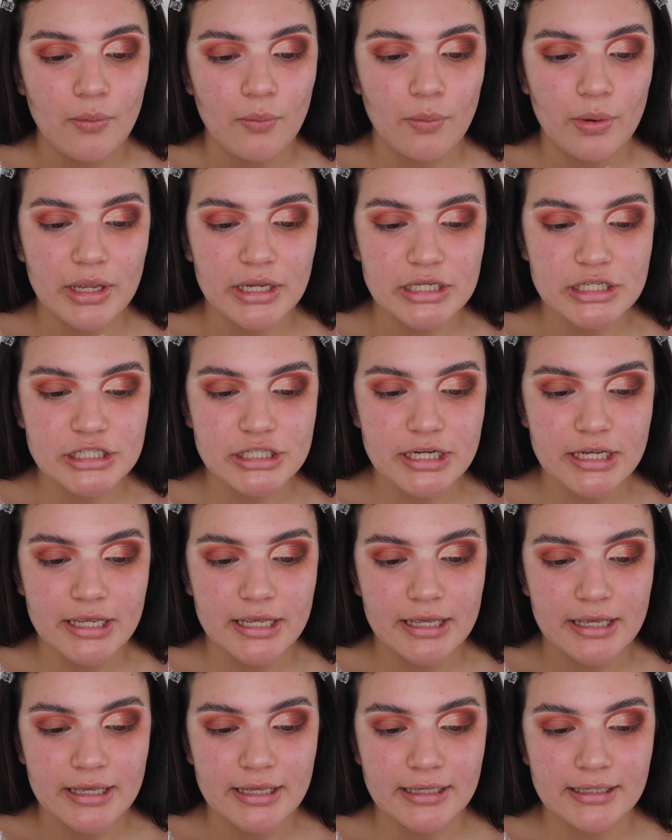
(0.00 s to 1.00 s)
which
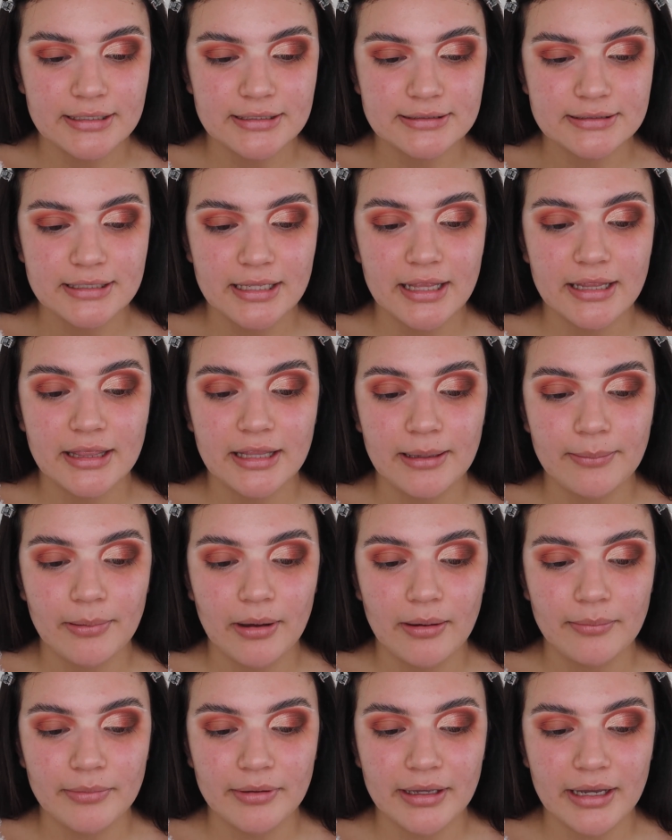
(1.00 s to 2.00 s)
is the
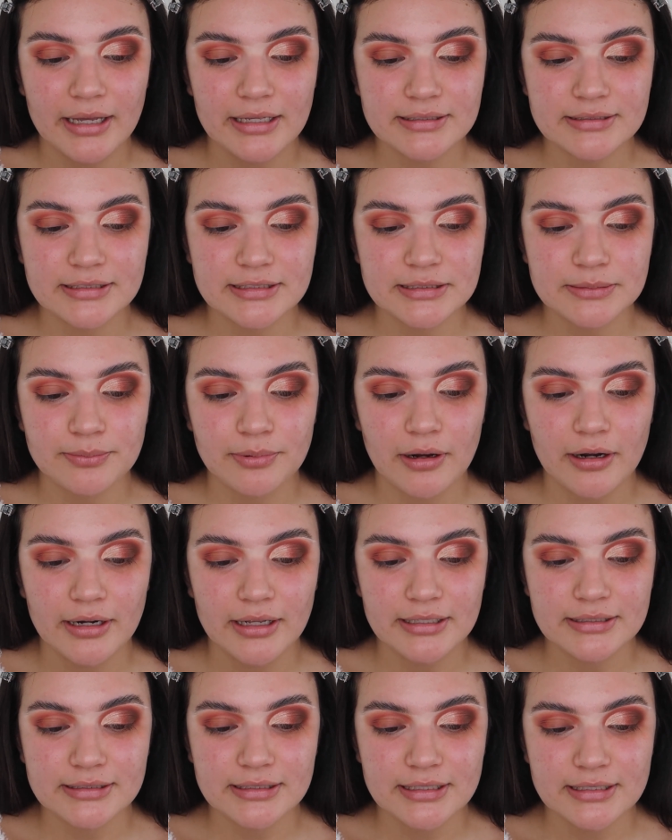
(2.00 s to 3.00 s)
bomb, you guys. This
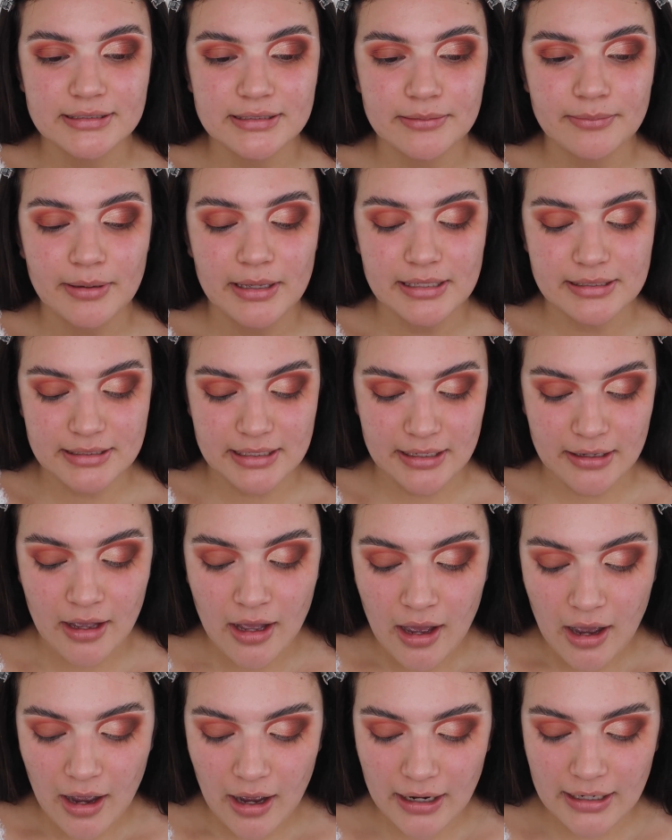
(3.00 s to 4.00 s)
product is amazing.
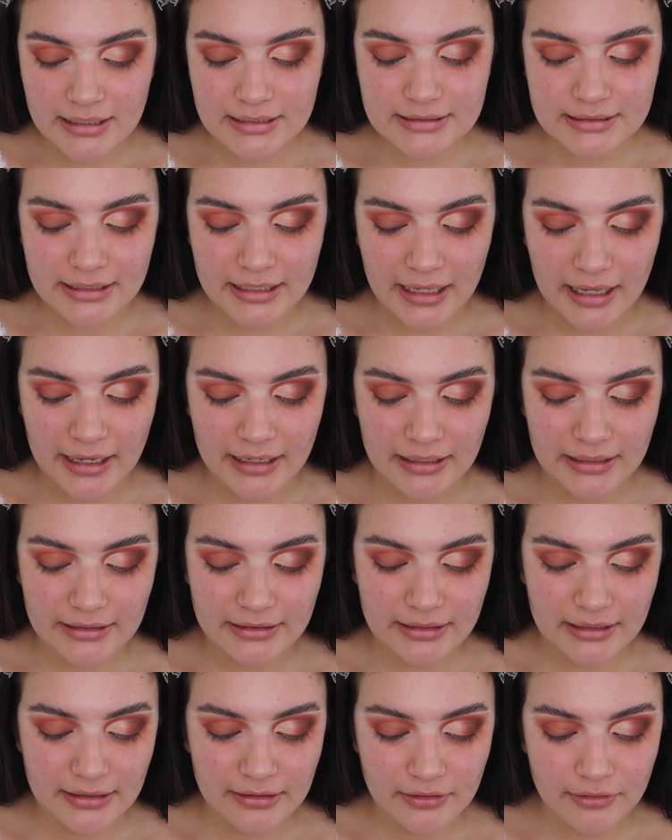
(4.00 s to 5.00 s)
Honestly,
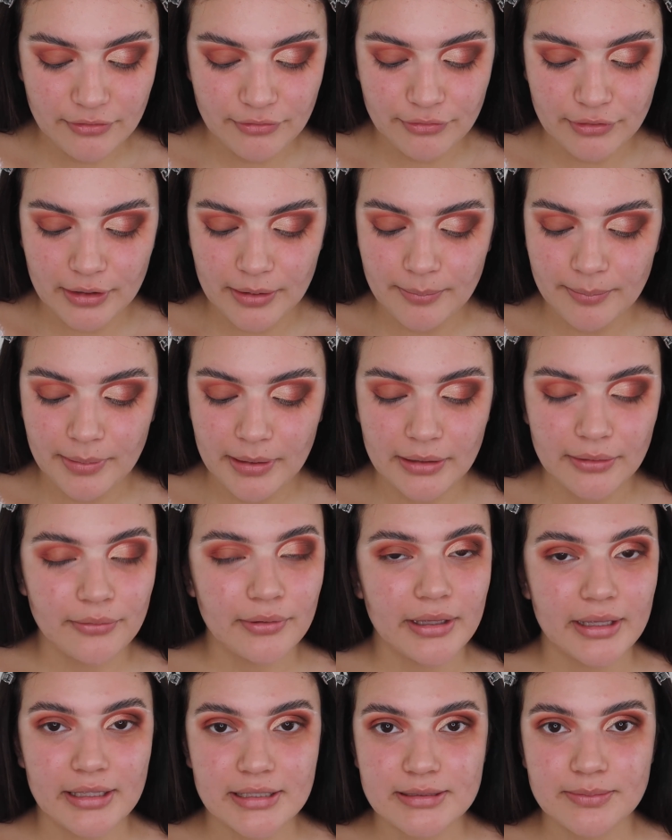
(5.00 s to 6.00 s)
anything from P.
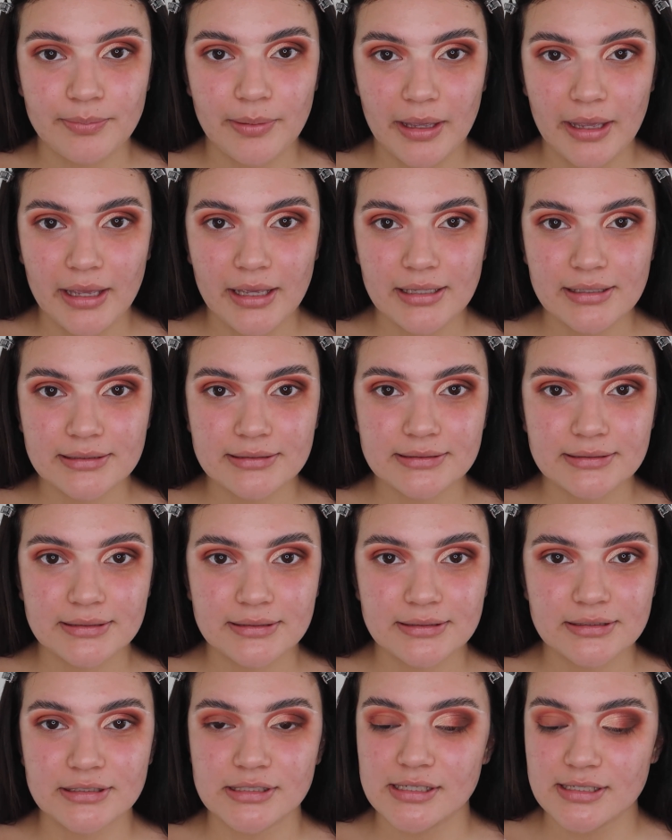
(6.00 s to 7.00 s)
Louise base
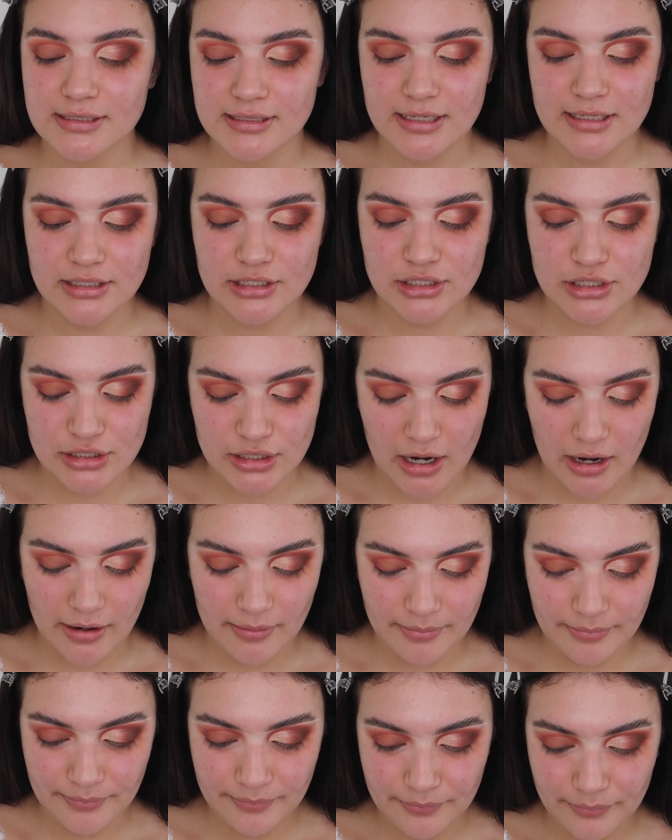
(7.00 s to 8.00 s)
does its
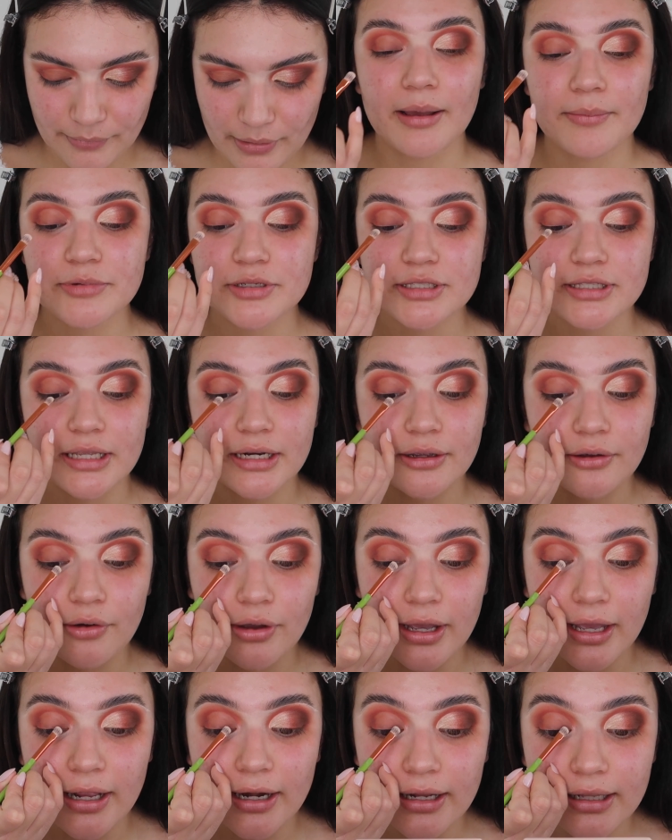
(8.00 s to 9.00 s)
job. And I'm just gonna go
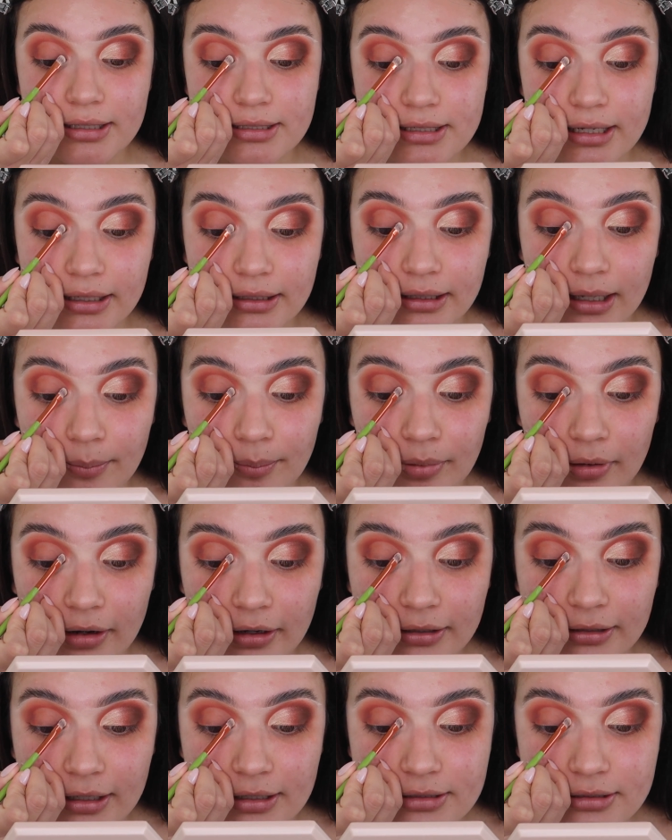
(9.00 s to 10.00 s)
ahead and take that
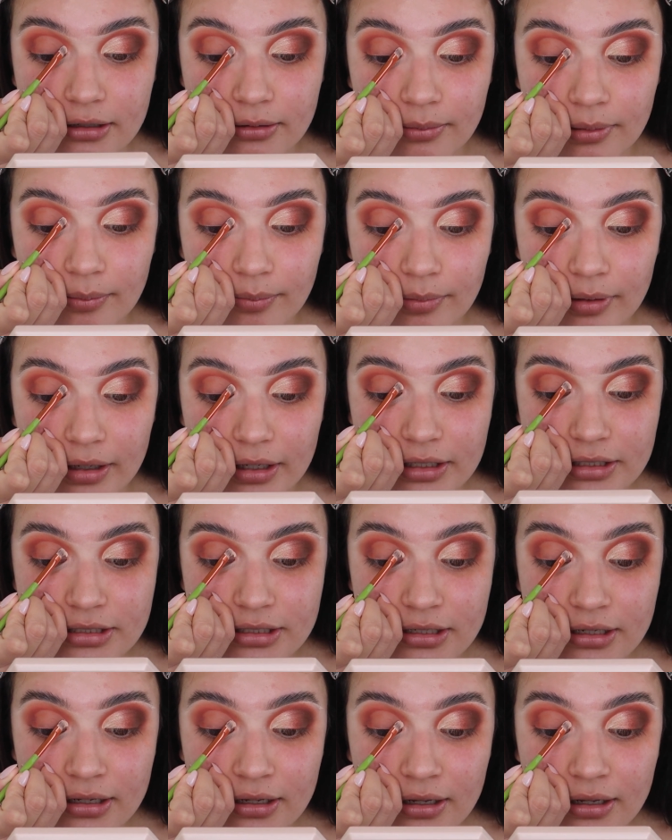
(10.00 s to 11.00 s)
product that's on my brush